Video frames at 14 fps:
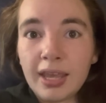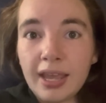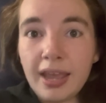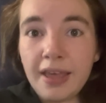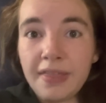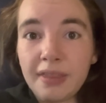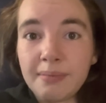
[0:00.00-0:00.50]

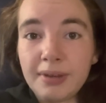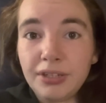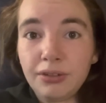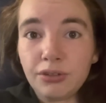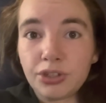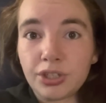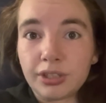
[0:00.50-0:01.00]
And the mental
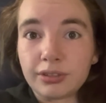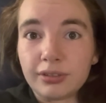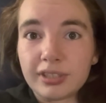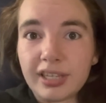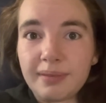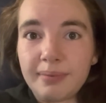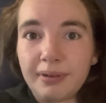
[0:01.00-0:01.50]
struggles
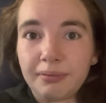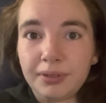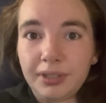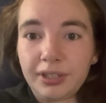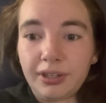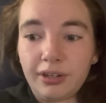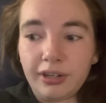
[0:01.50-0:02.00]
have been
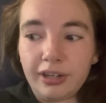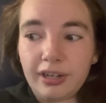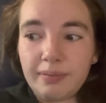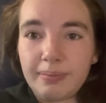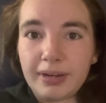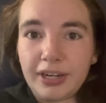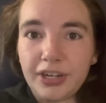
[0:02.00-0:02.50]
really hard,
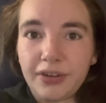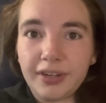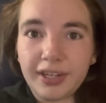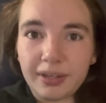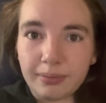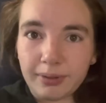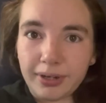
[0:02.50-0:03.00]
but I know I
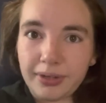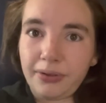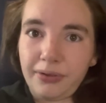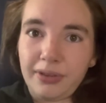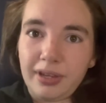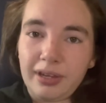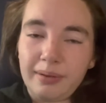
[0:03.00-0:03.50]
can work through
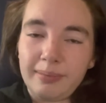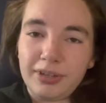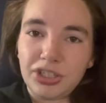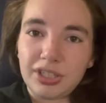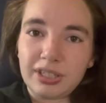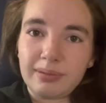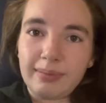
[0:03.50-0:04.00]
them. It's
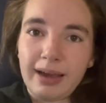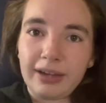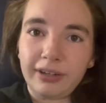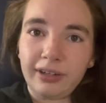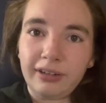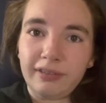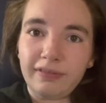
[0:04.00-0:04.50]
just a matter
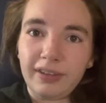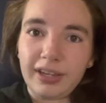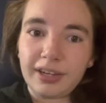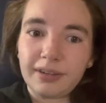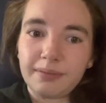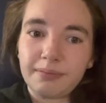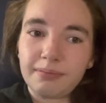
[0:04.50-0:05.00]
of
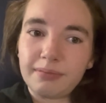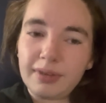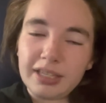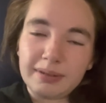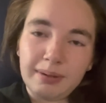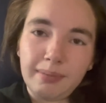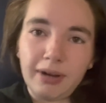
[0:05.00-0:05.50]
like, is
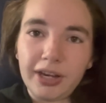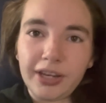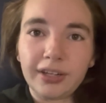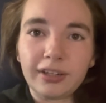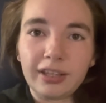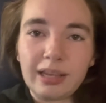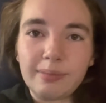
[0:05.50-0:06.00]
my body
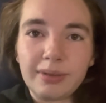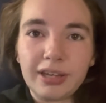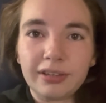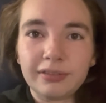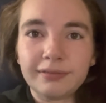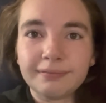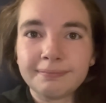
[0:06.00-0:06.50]
gonna let me?
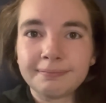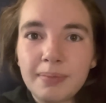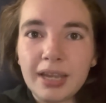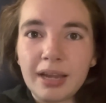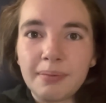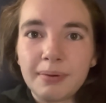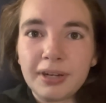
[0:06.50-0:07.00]
But
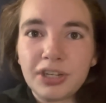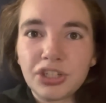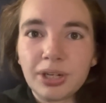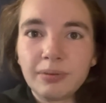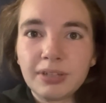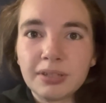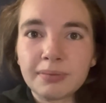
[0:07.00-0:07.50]
yeah, pretty sure
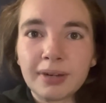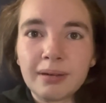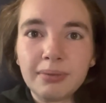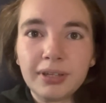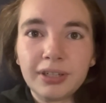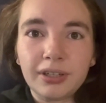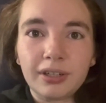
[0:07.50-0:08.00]
I'm just
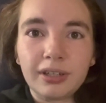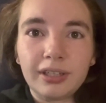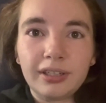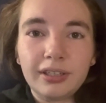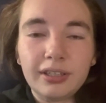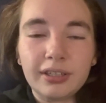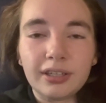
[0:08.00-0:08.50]
rambling
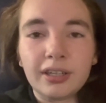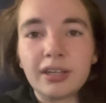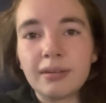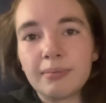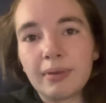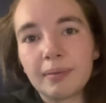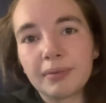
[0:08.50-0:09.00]
on.
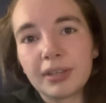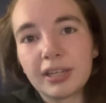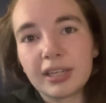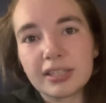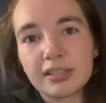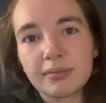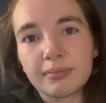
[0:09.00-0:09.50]
I'm gonna
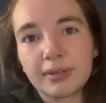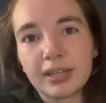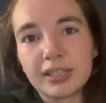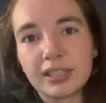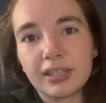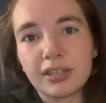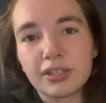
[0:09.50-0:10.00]
get some
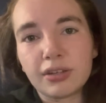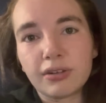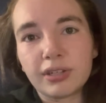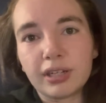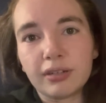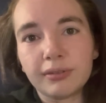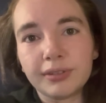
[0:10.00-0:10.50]
rest in this
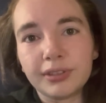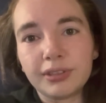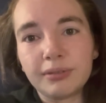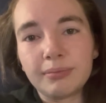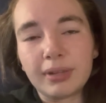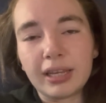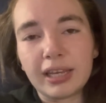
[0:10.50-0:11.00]
hotel
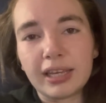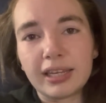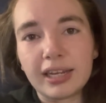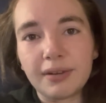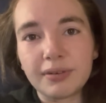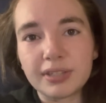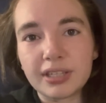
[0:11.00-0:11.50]
room, and
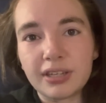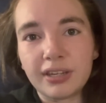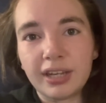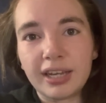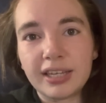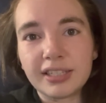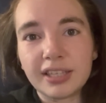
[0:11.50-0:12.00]
I will see you
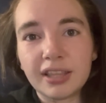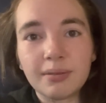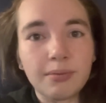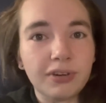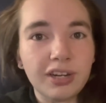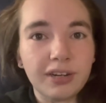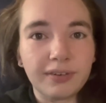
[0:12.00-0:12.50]
guys in the
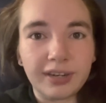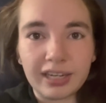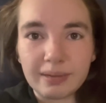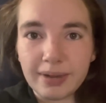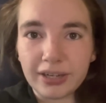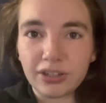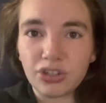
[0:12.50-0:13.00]
morning when I get
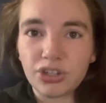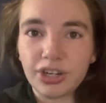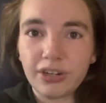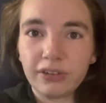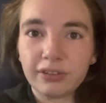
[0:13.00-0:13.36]
back on trail.